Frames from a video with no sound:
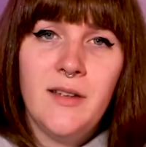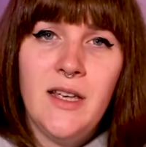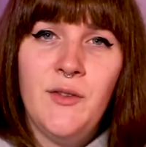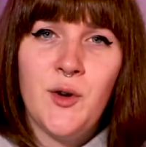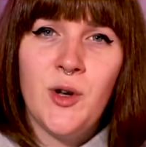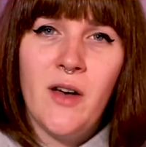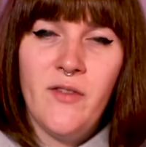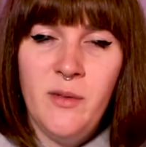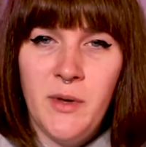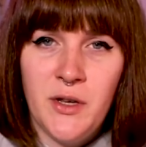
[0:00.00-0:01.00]
If you're
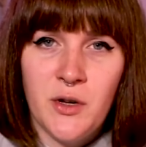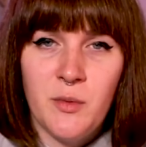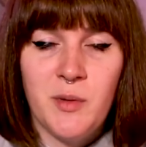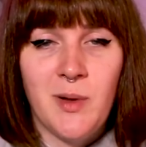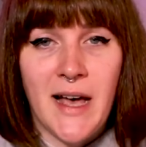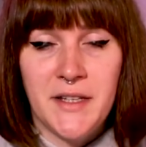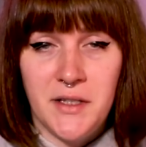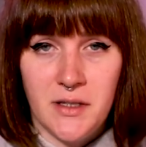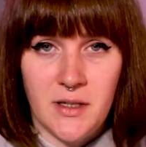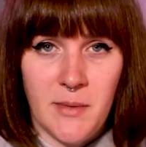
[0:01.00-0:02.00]
not familiar with
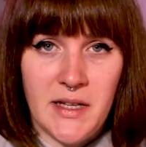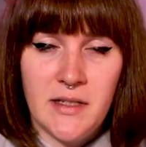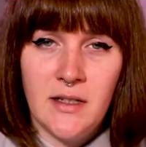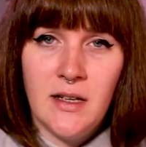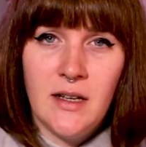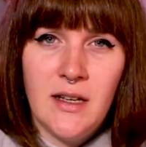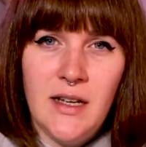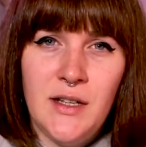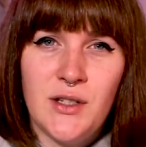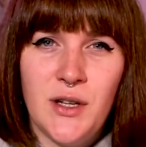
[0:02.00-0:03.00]
plastic cement,
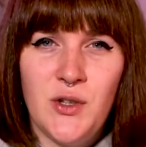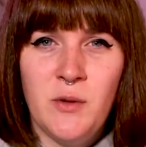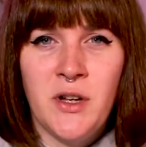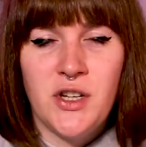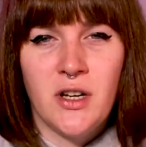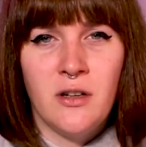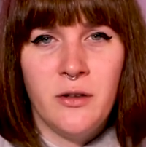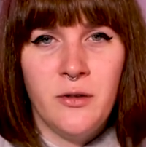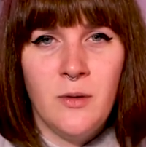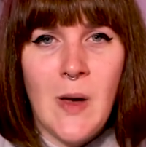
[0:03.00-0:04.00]
it's not so much a
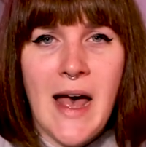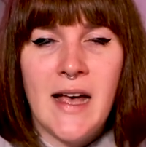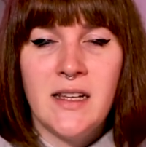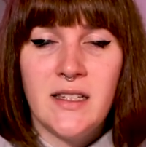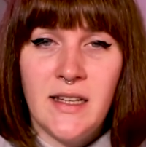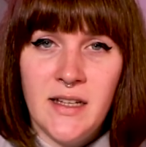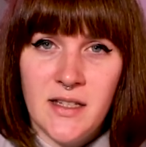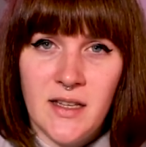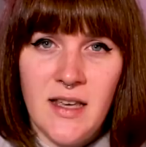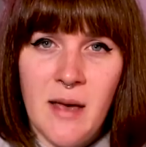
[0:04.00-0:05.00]
glue as it
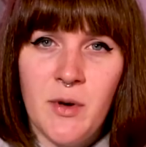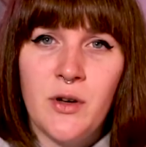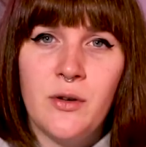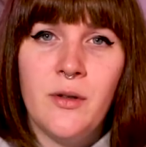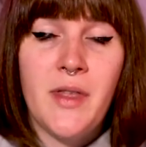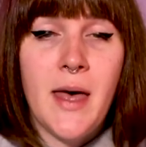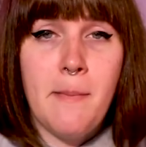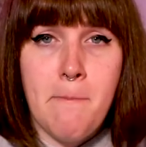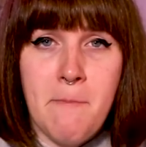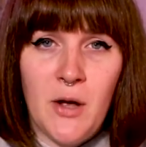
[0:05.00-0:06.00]
is a chemical
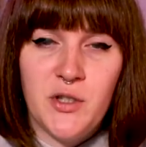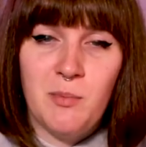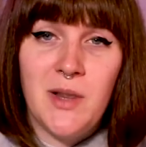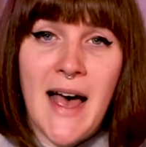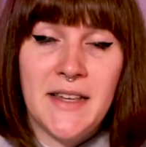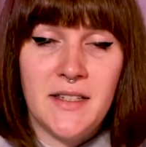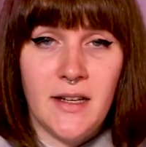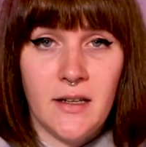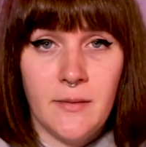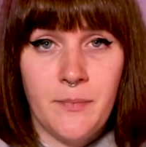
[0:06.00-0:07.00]
that melts
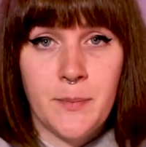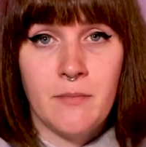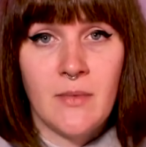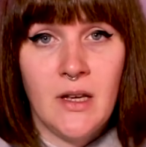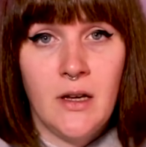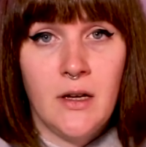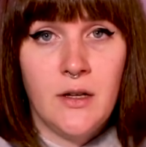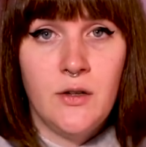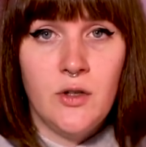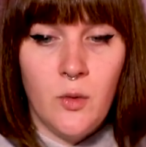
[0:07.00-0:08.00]
plastic.
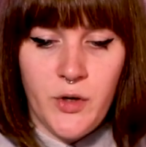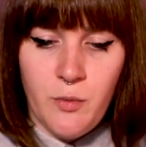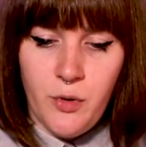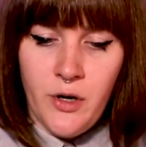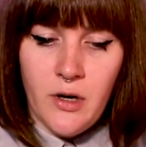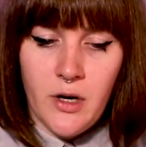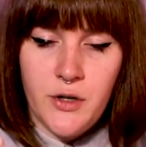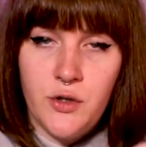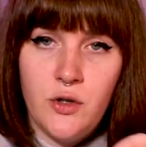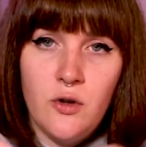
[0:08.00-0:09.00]
So when you put it
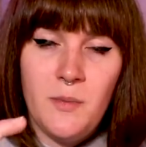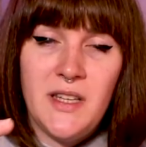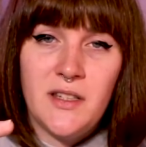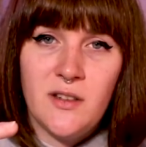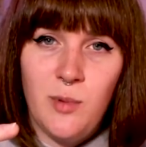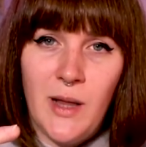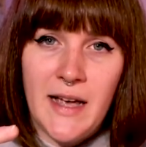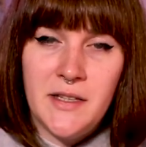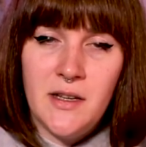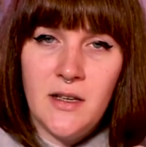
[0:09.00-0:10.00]
on two pieces of
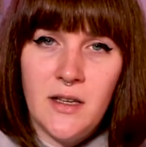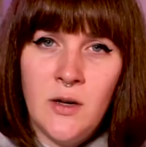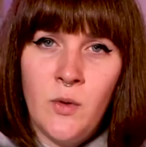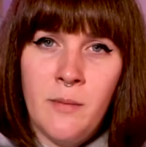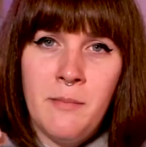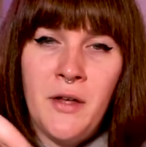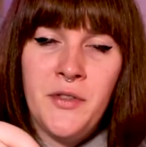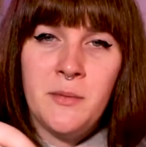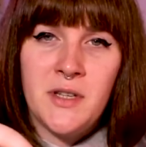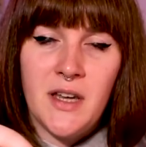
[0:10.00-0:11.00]
plastic, it will
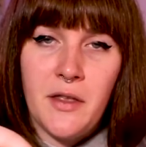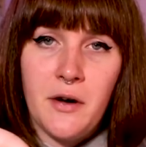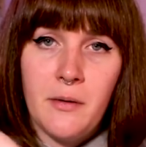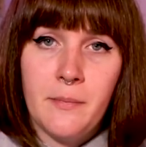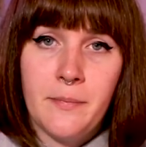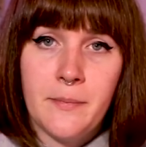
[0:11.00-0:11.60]
melt them together.